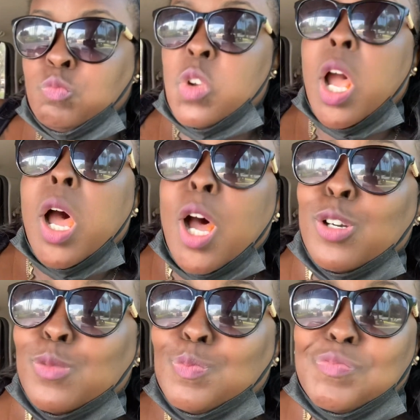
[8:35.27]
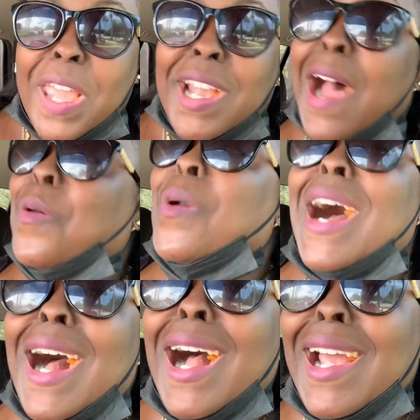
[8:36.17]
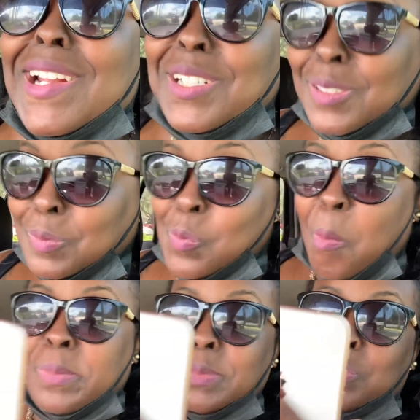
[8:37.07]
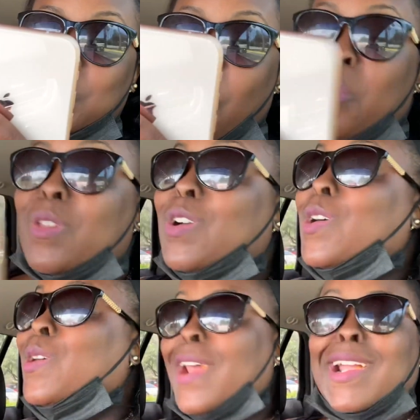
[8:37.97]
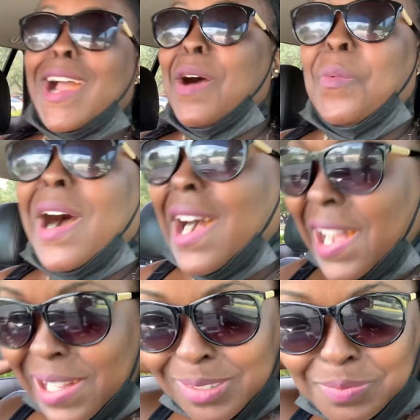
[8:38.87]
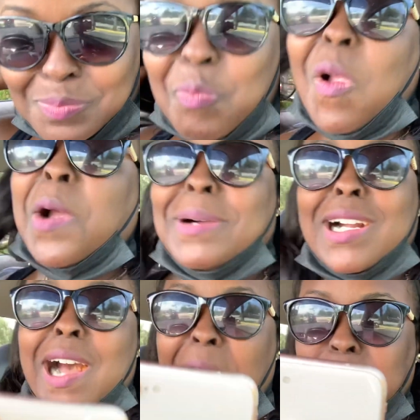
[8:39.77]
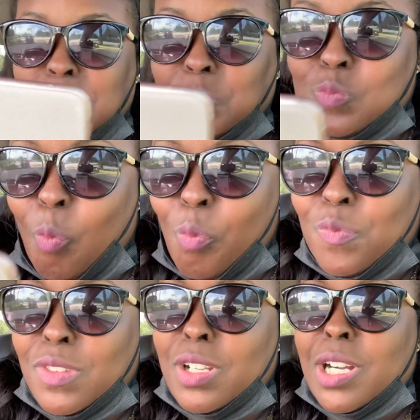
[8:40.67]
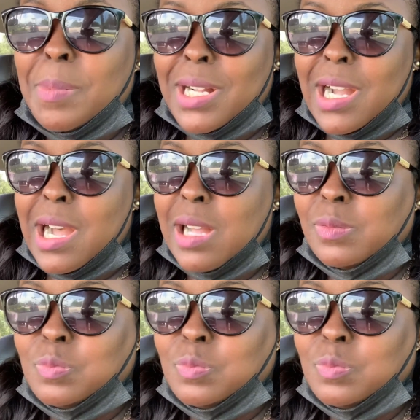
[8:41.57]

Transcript: Oh, they got wine. They got wine. Oh my god. Oh my god.